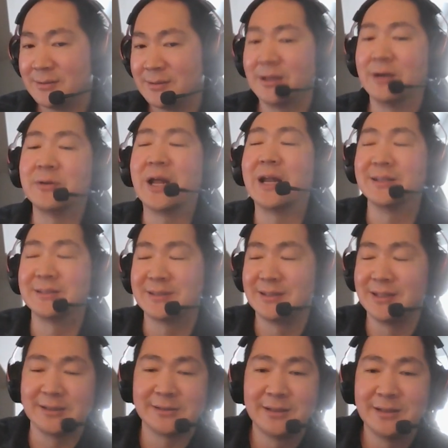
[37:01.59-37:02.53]
no, not
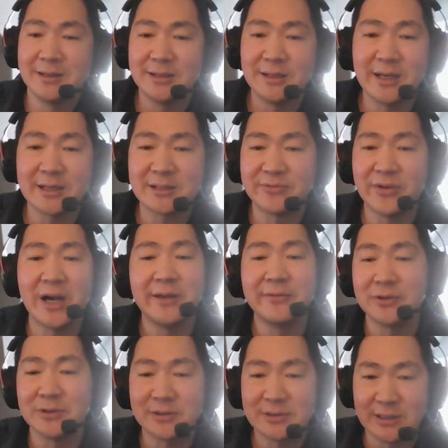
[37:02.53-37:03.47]
instantaneous, in the next
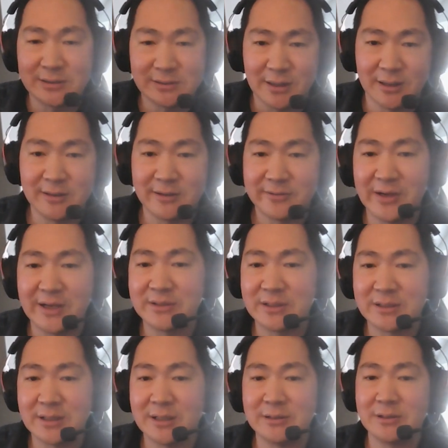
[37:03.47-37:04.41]
5 years, let's call it 5 to
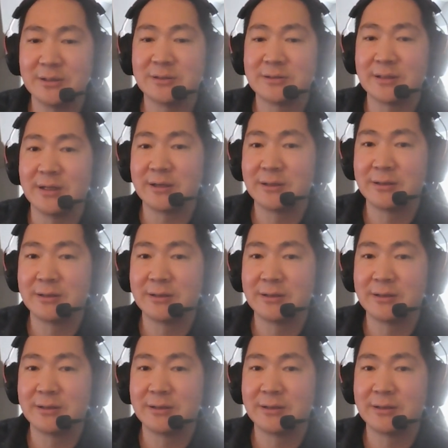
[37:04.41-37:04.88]
10 years, like